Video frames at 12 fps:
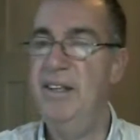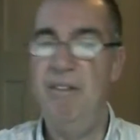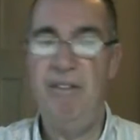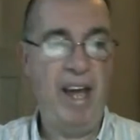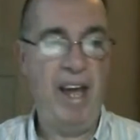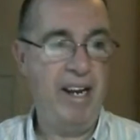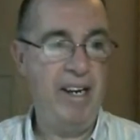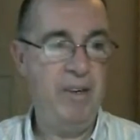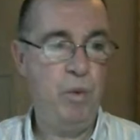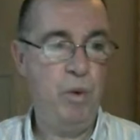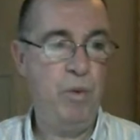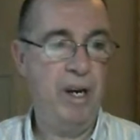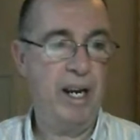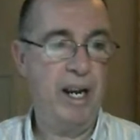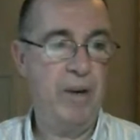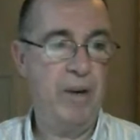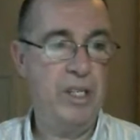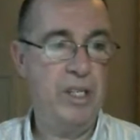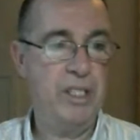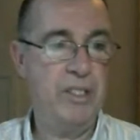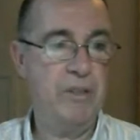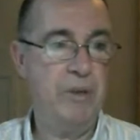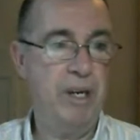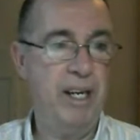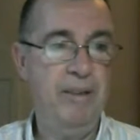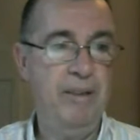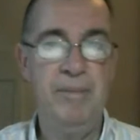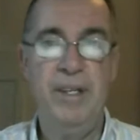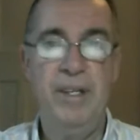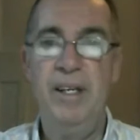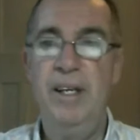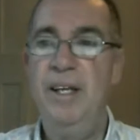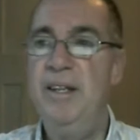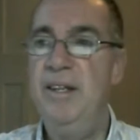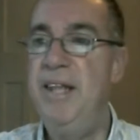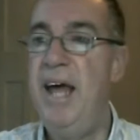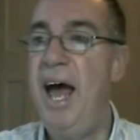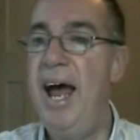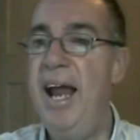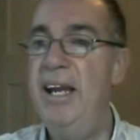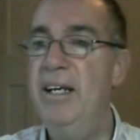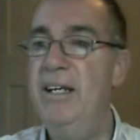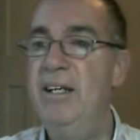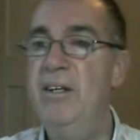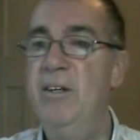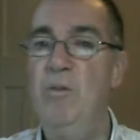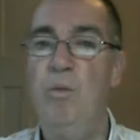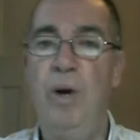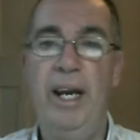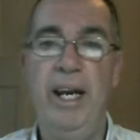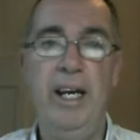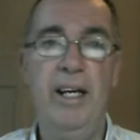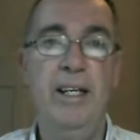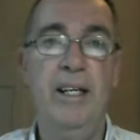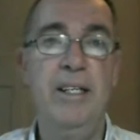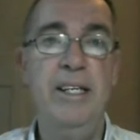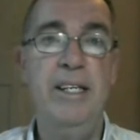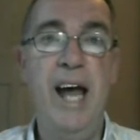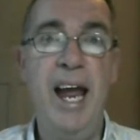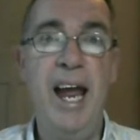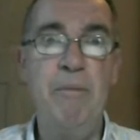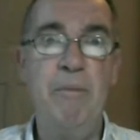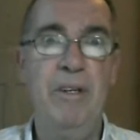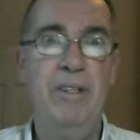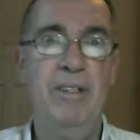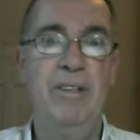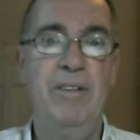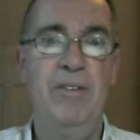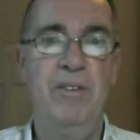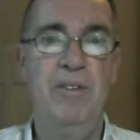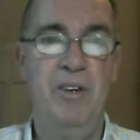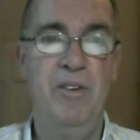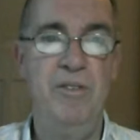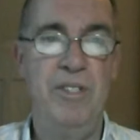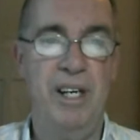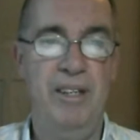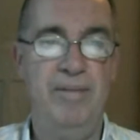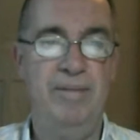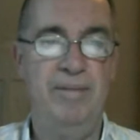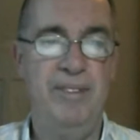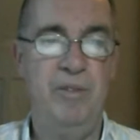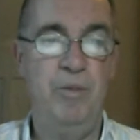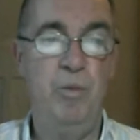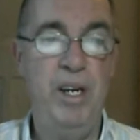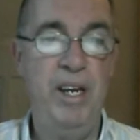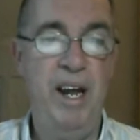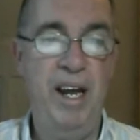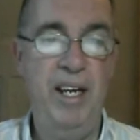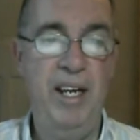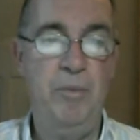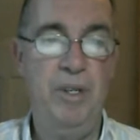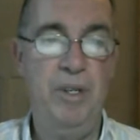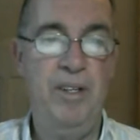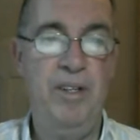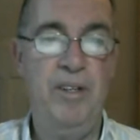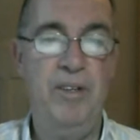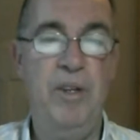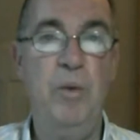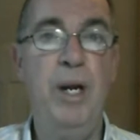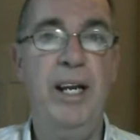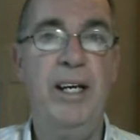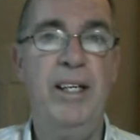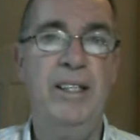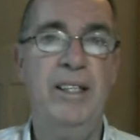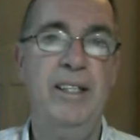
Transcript: Then we work out which is the winner. Then we name the loser. We name the winner.